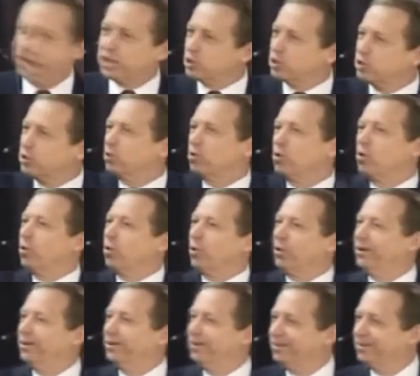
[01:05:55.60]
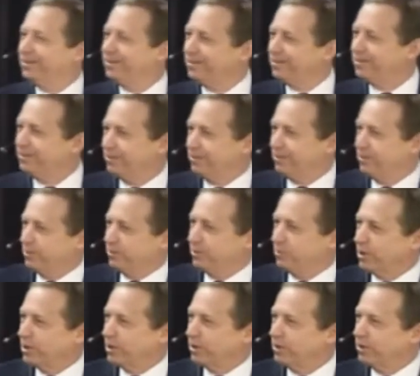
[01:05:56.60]
That's the goal,
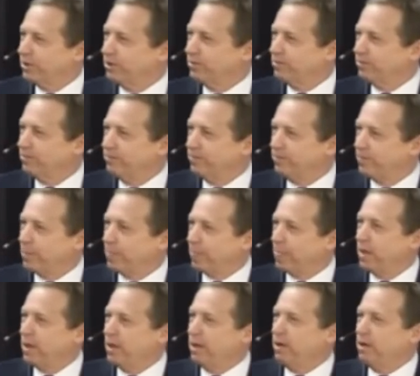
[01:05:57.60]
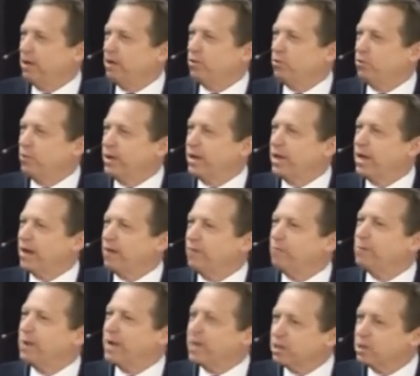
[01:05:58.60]
right there. We
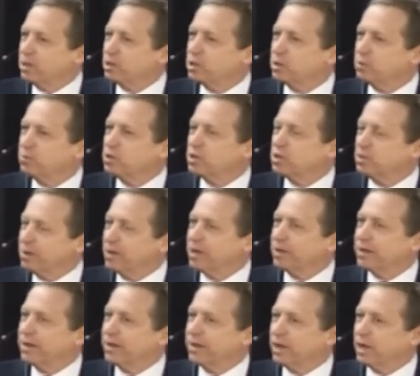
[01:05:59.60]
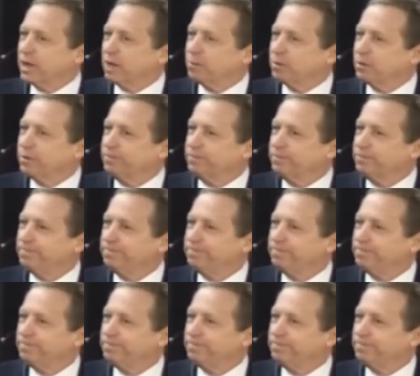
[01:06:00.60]
have mechanisms to make that happen.